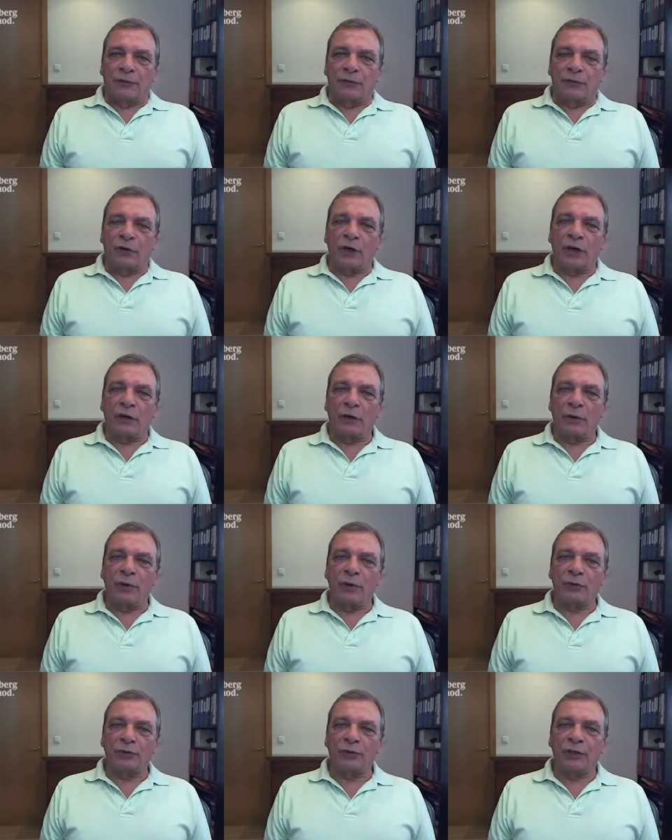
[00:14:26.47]
If you care
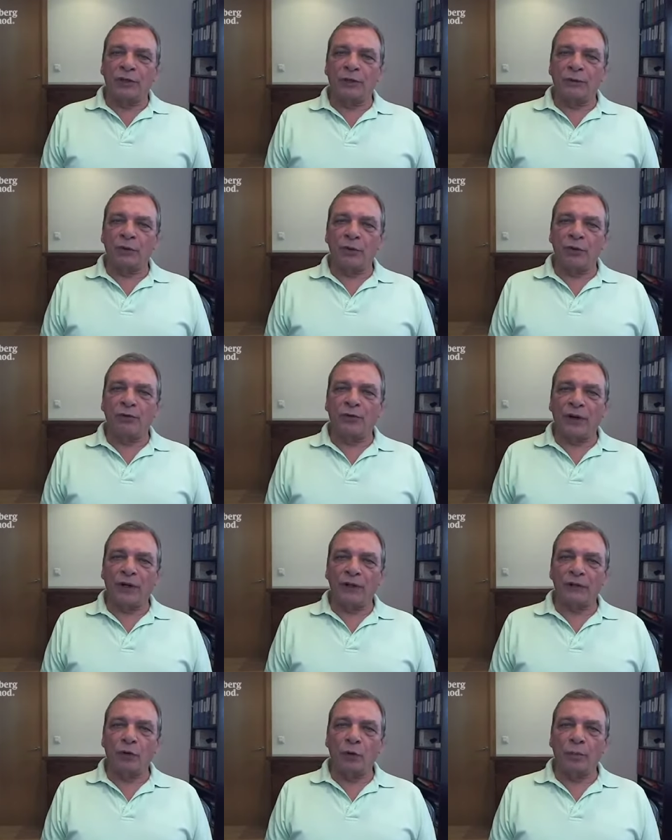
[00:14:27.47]
about him, you'll
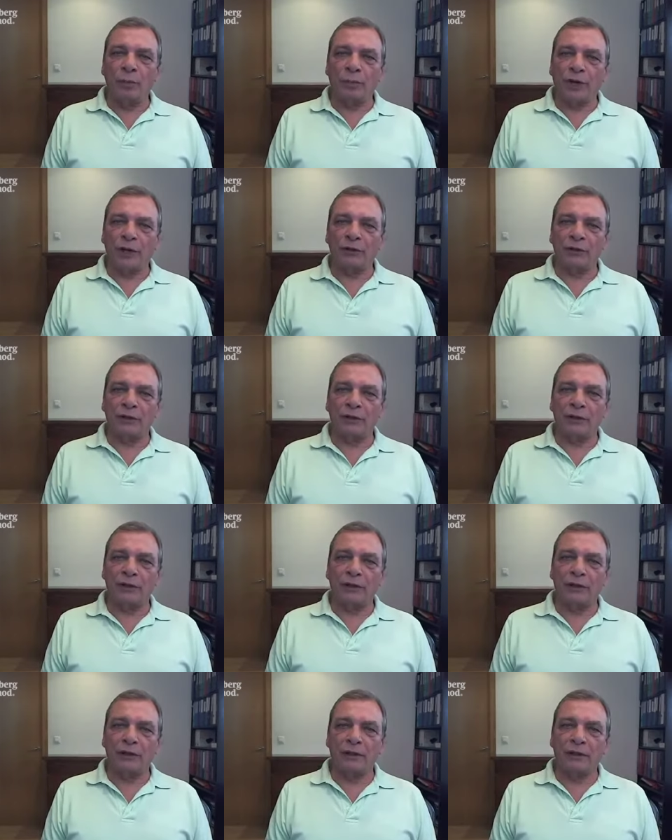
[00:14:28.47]
find compassion
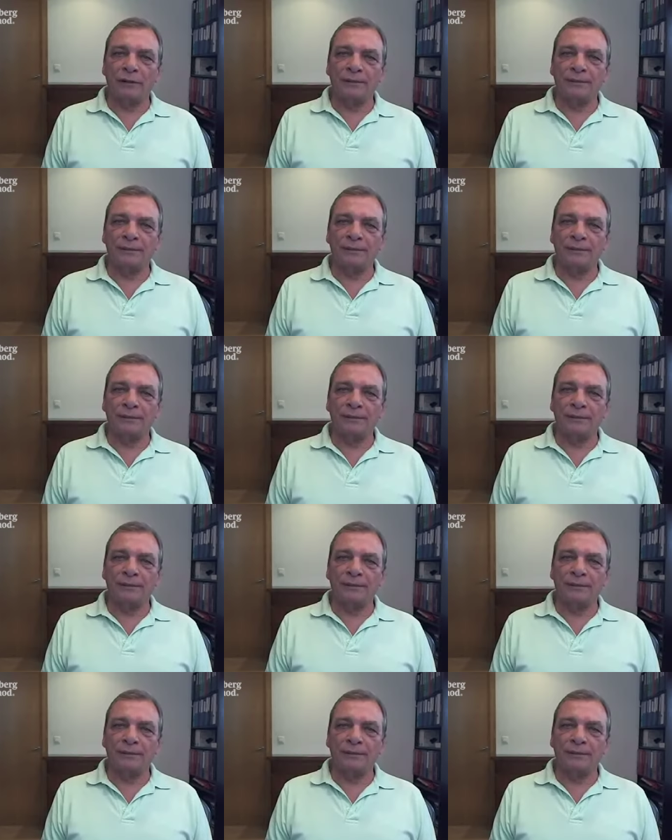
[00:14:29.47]
there.